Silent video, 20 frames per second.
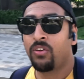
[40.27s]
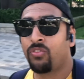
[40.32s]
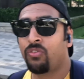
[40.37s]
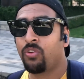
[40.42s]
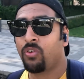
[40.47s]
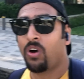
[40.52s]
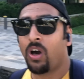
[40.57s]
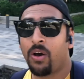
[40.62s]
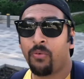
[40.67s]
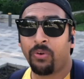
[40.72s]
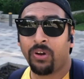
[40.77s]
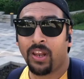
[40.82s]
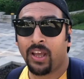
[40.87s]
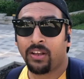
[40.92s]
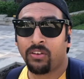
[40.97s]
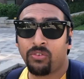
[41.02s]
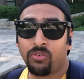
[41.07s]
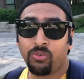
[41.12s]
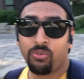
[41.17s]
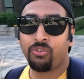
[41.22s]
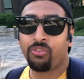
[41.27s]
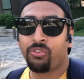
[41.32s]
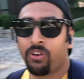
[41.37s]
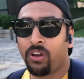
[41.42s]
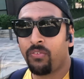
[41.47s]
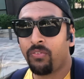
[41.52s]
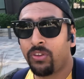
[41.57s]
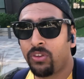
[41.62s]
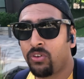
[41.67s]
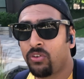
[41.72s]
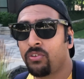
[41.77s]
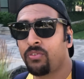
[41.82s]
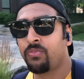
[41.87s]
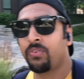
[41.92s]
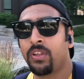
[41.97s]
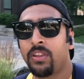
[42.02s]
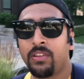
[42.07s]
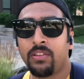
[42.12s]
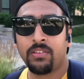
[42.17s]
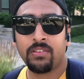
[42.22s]
So I would like to share with you
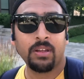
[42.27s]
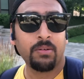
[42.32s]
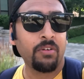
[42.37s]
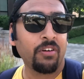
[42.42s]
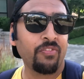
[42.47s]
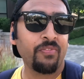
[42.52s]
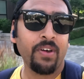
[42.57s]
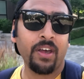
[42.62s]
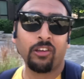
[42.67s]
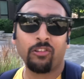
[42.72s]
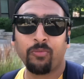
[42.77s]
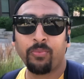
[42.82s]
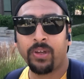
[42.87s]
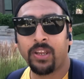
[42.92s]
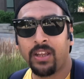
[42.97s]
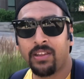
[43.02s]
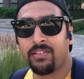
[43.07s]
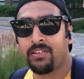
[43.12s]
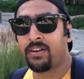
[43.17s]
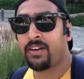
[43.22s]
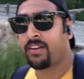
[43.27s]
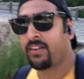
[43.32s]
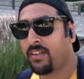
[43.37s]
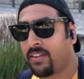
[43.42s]
with some of my experiences